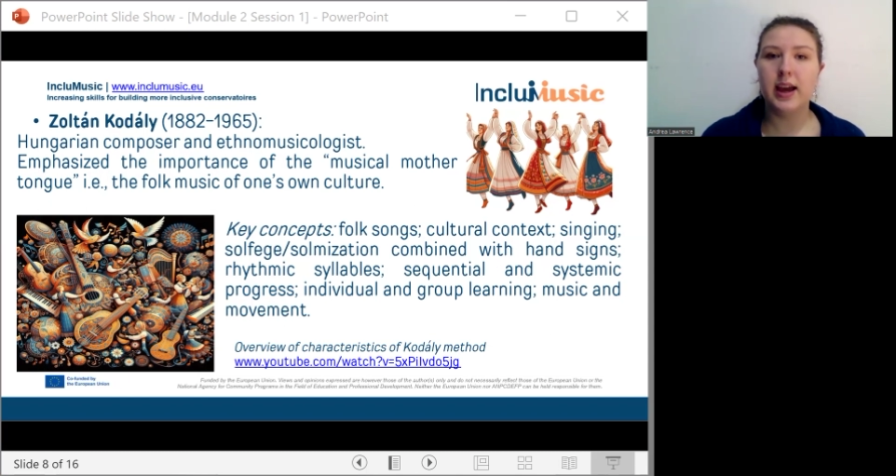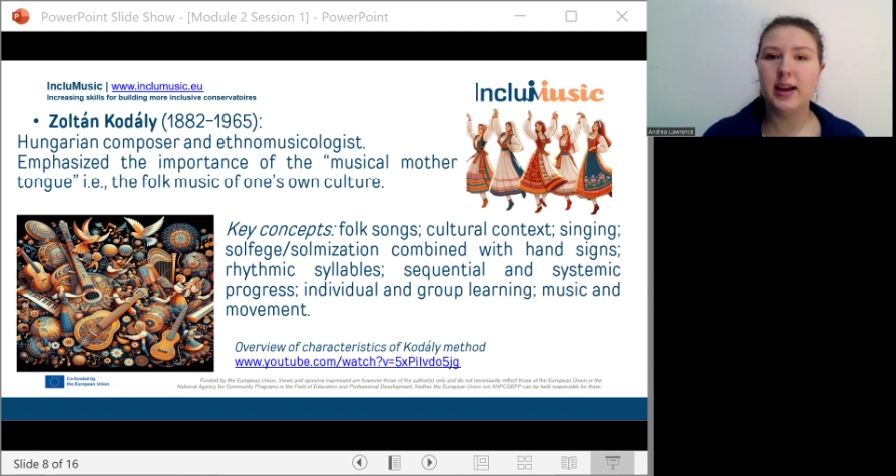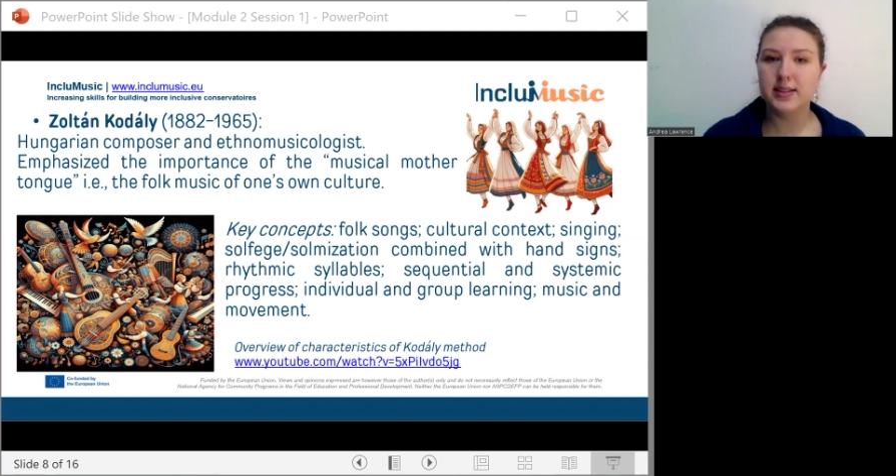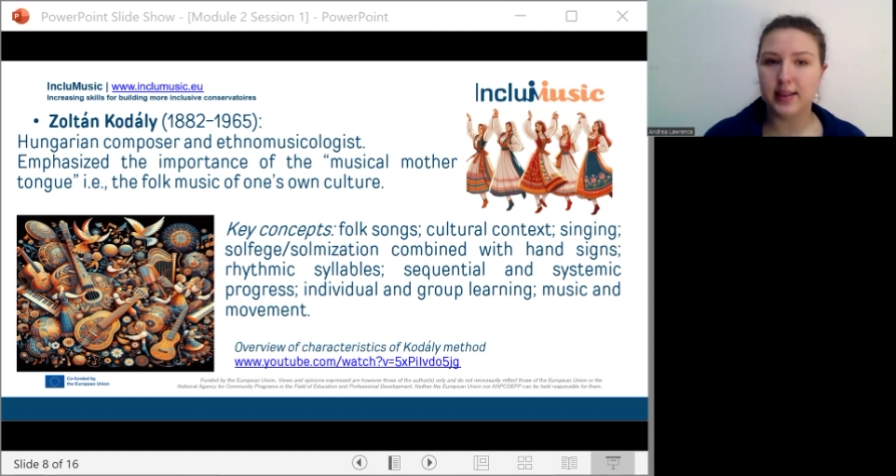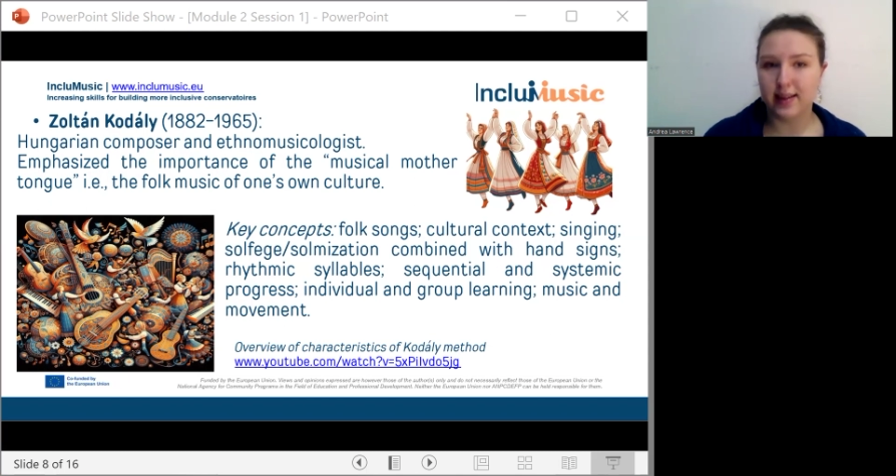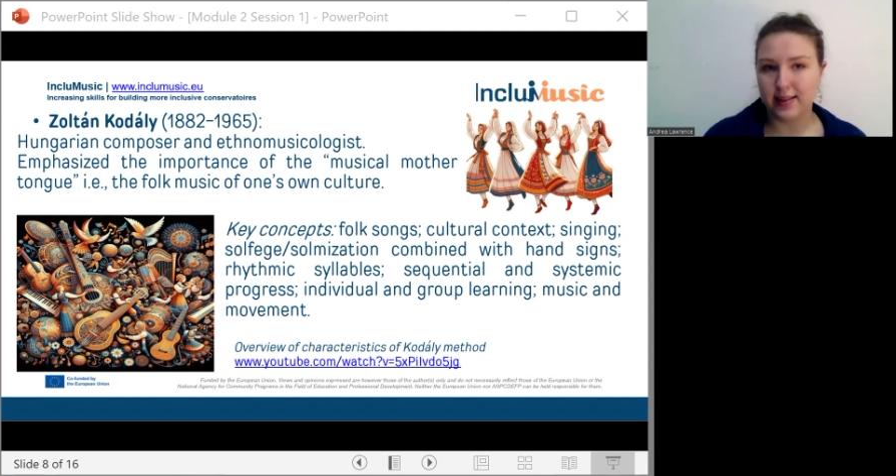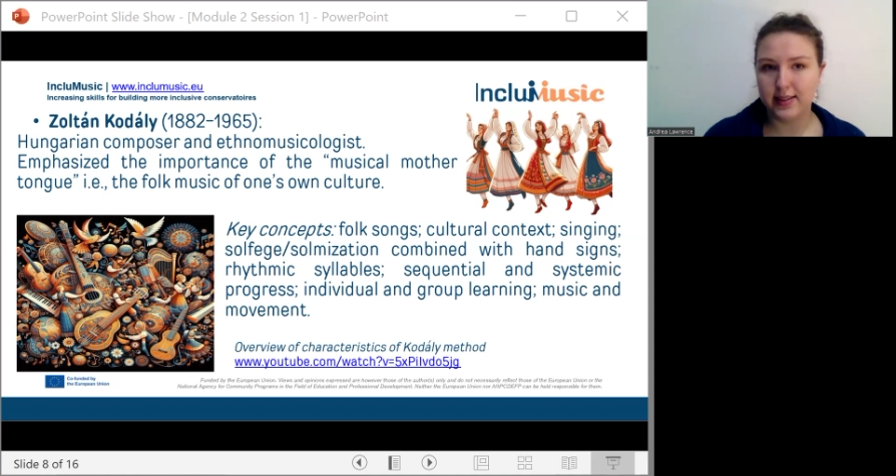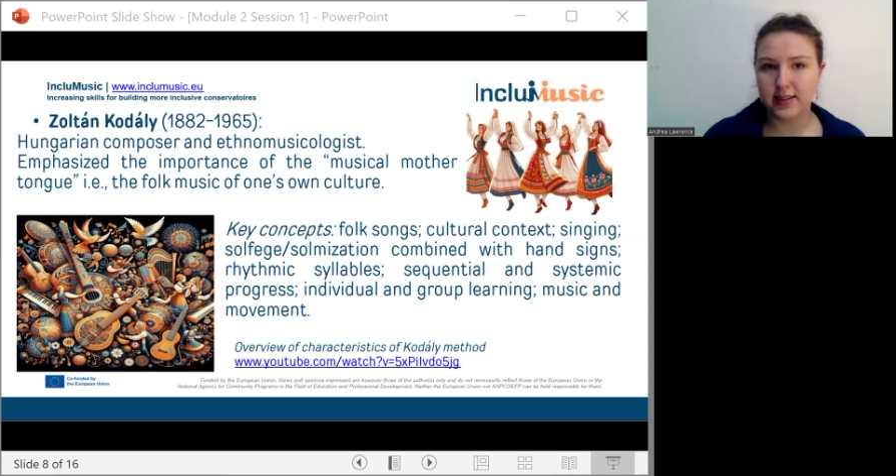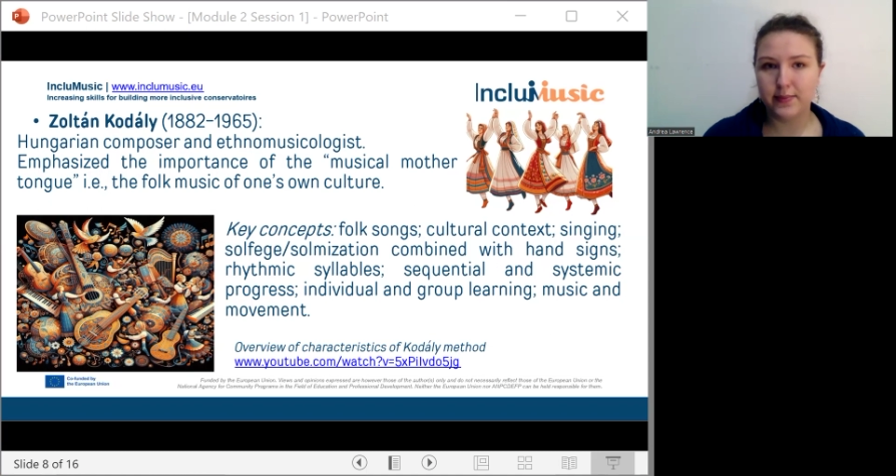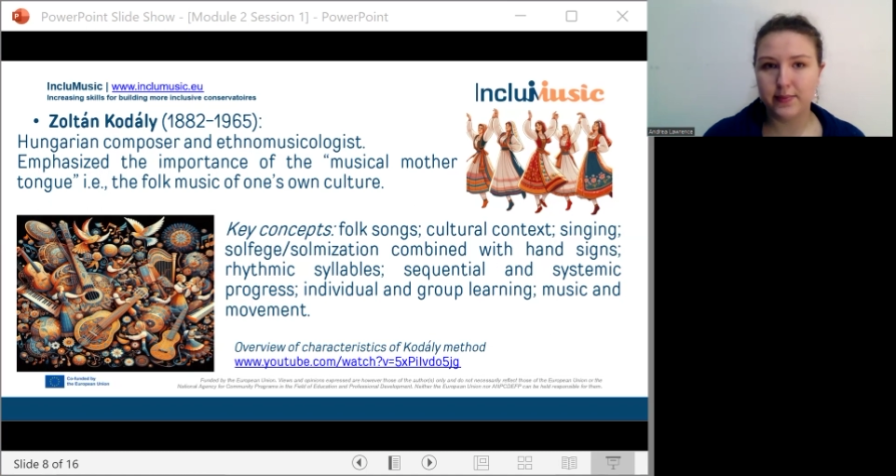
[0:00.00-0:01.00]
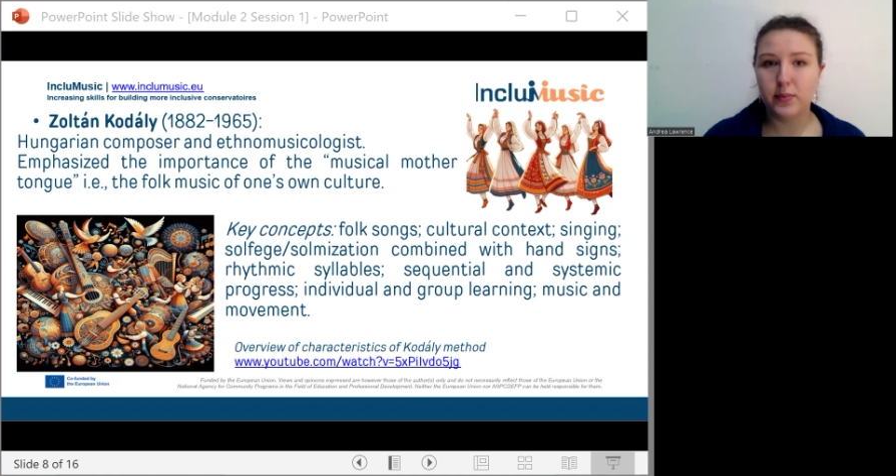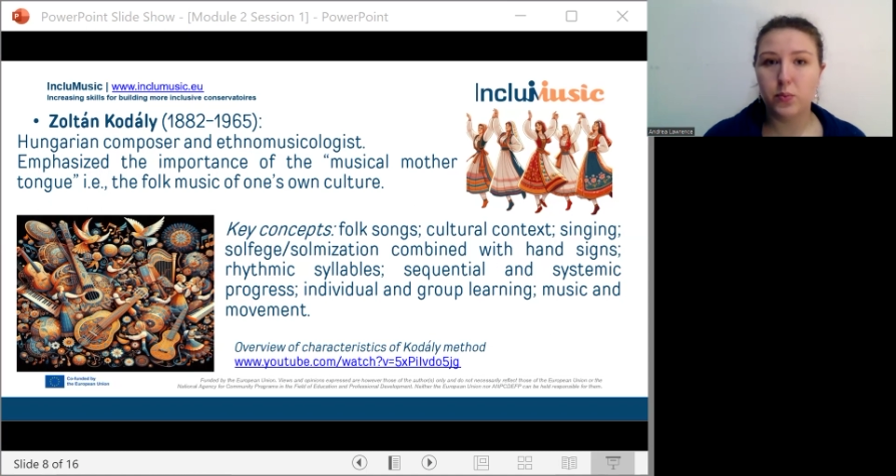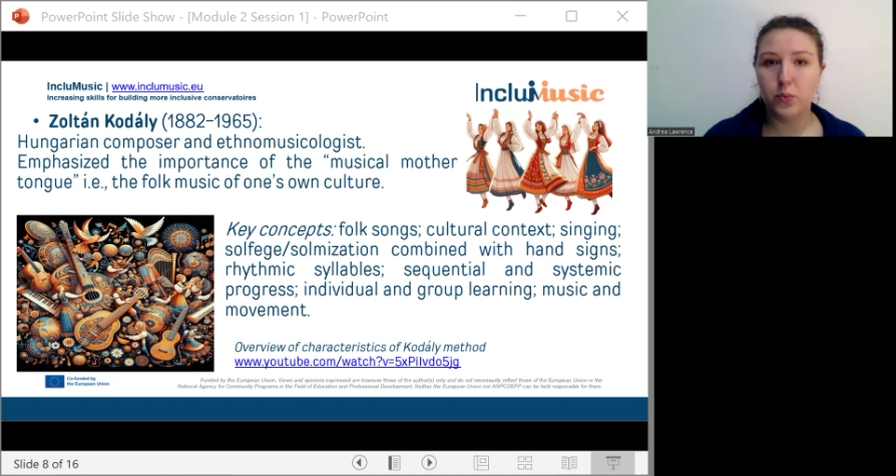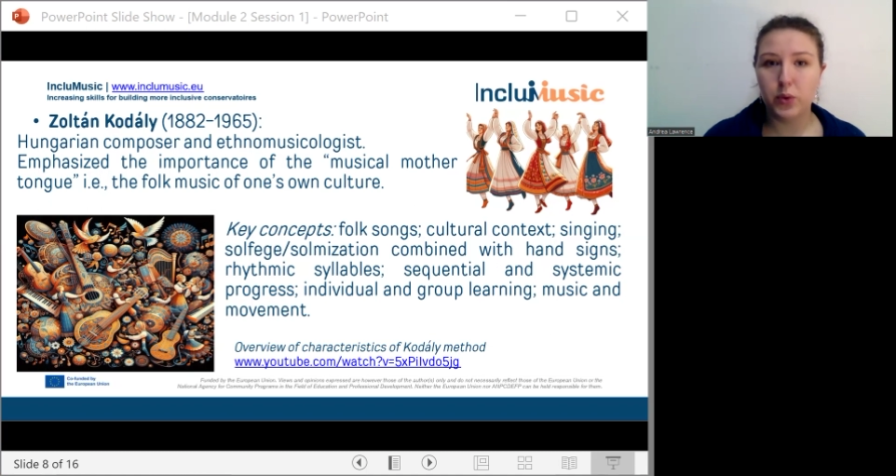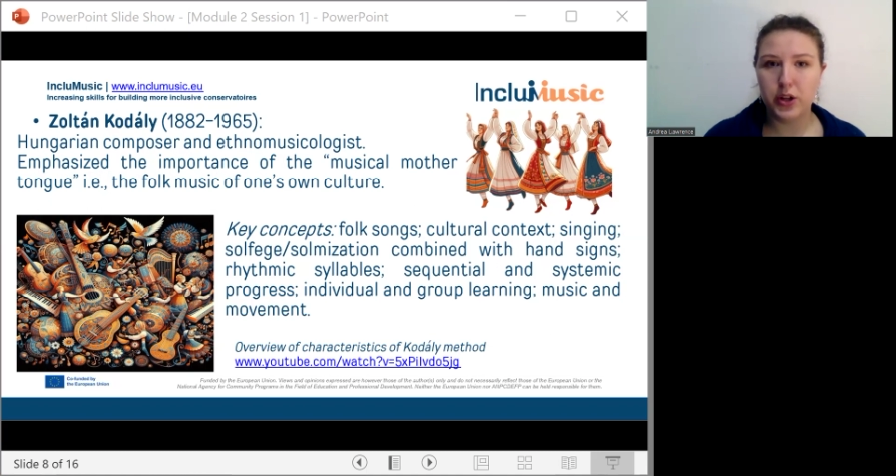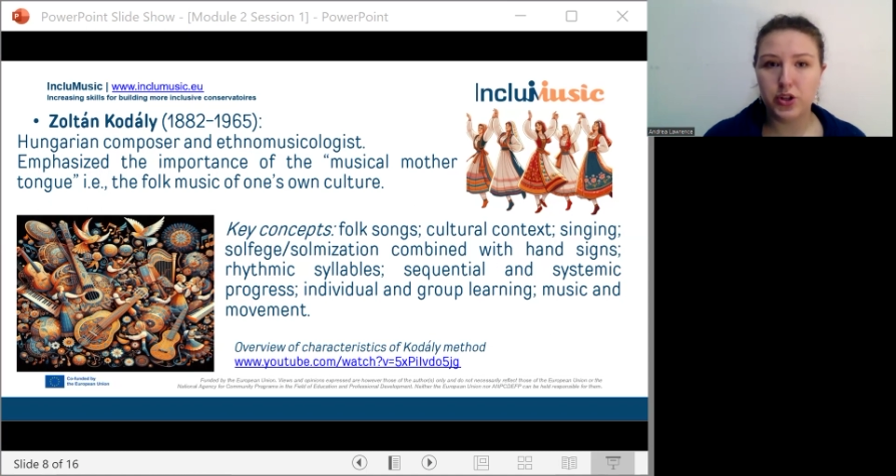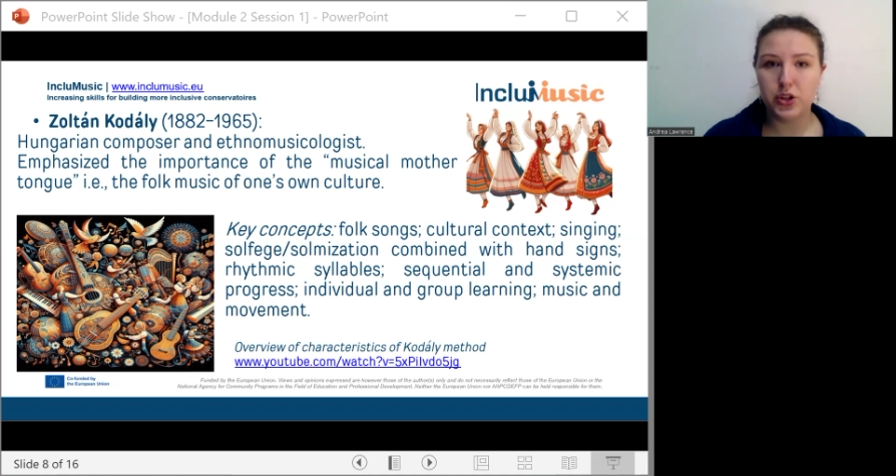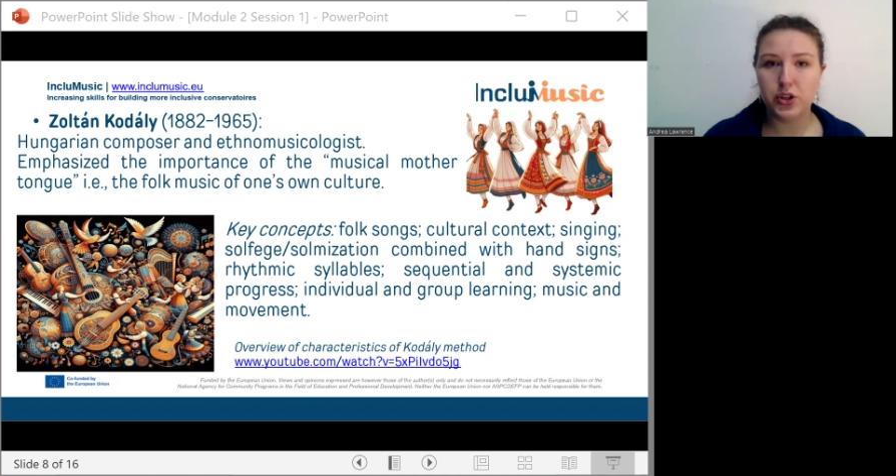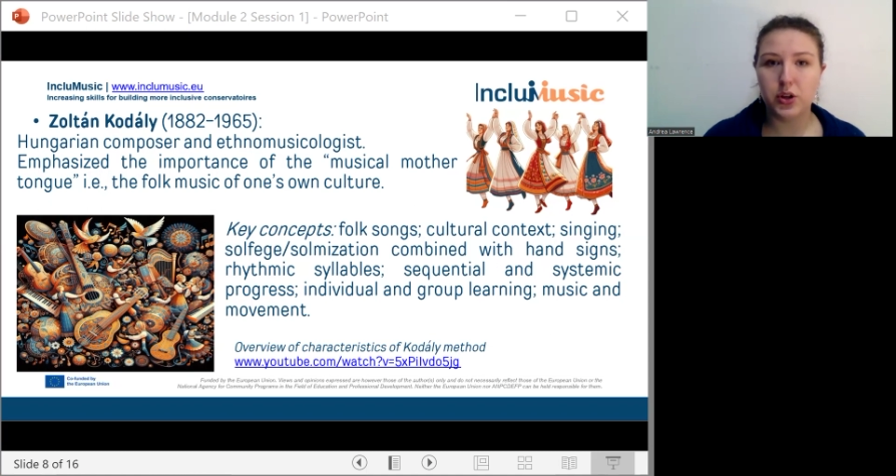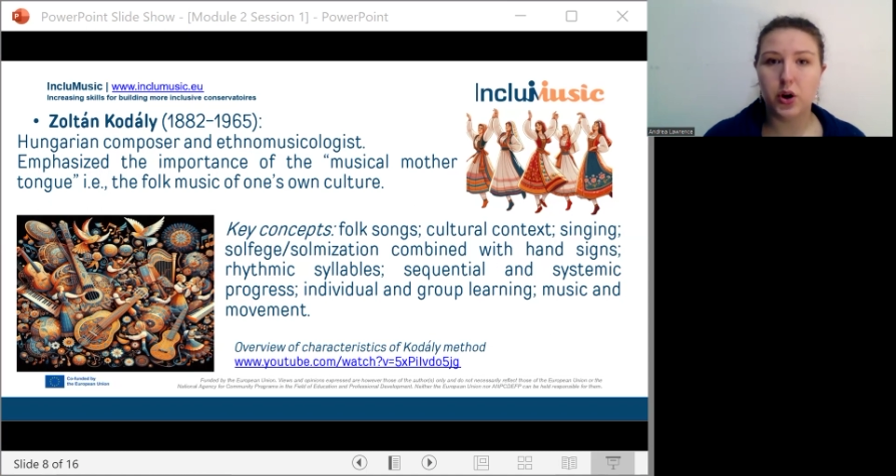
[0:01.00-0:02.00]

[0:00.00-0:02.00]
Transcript: hand signs, which